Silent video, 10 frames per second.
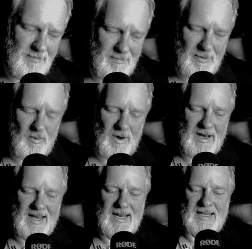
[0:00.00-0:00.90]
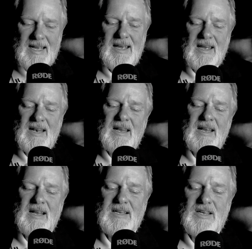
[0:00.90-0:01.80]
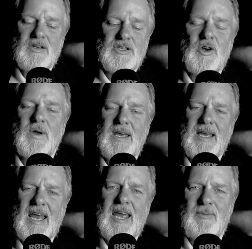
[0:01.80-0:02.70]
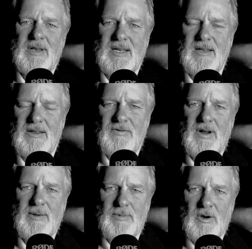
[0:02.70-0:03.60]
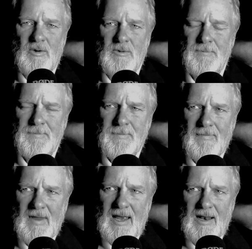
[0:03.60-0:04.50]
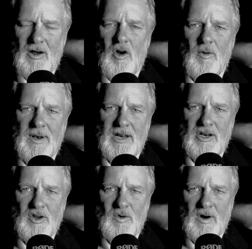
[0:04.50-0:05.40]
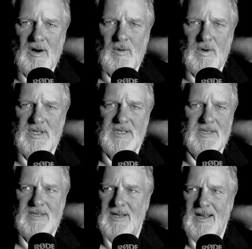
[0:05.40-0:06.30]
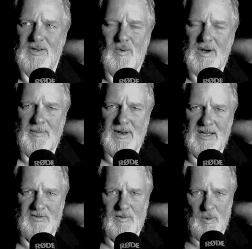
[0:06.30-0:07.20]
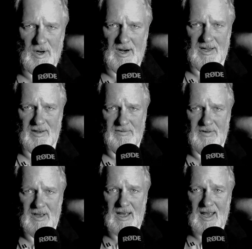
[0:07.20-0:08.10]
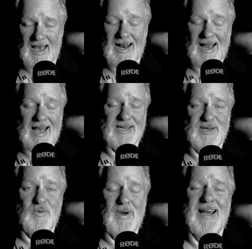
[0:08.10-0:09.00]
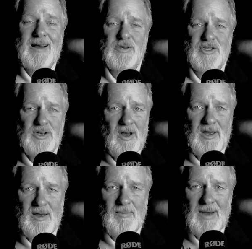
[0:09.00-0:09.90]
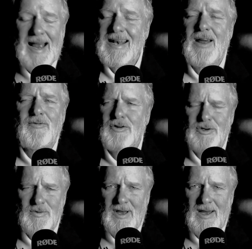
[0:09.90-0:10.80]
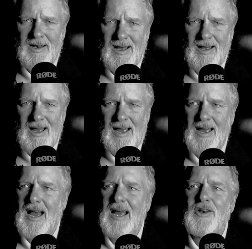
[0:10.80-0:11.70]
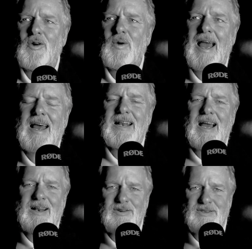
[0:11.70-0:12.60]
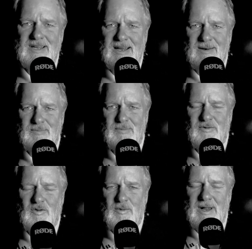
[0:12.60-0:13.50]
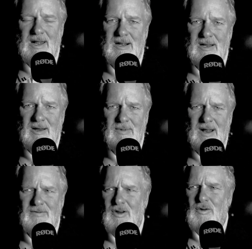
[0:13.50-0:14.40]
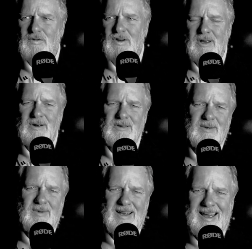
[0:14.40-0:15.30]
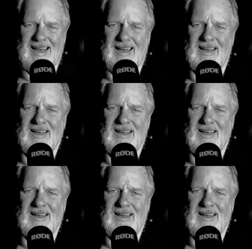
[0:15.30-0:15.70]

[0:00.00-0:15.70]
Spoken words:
But what he did, so he came and did the Funny Bone in Albany, New York, which is like 20 minutes from where I live. And I actually went out and saw him. I never do that. I know headliners that perform at that club that I've known for years. I'm like, the